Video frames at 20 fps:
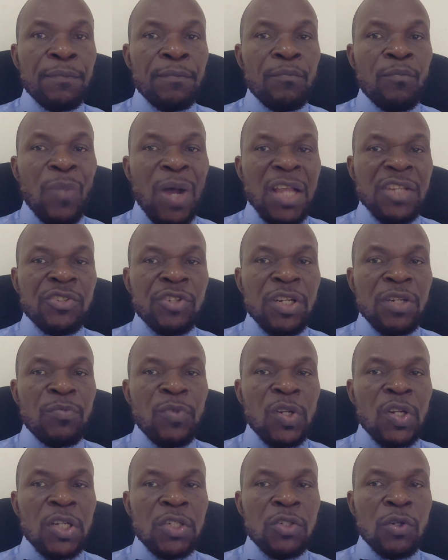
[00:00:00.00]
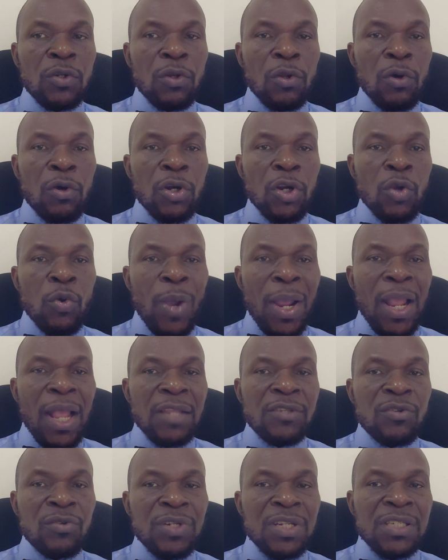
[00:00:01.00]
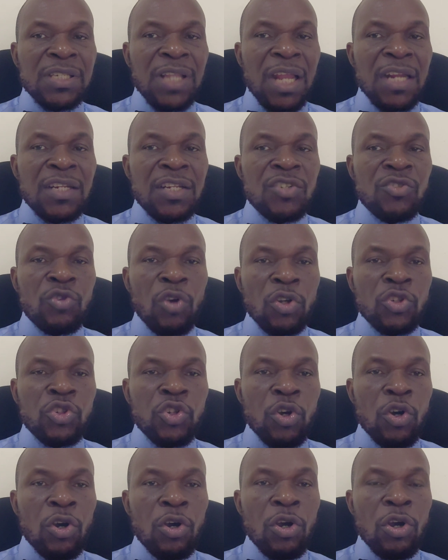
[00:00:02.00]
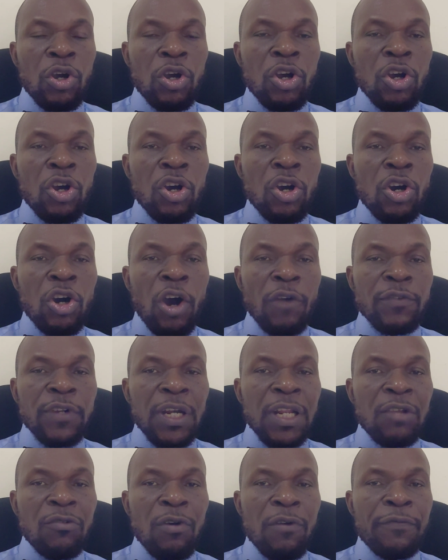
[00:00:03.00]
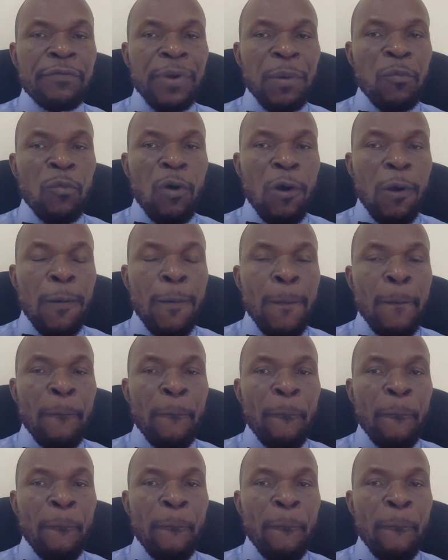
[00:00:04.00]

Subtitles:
Mastering immigration law requires understanding the structure of the legal framework,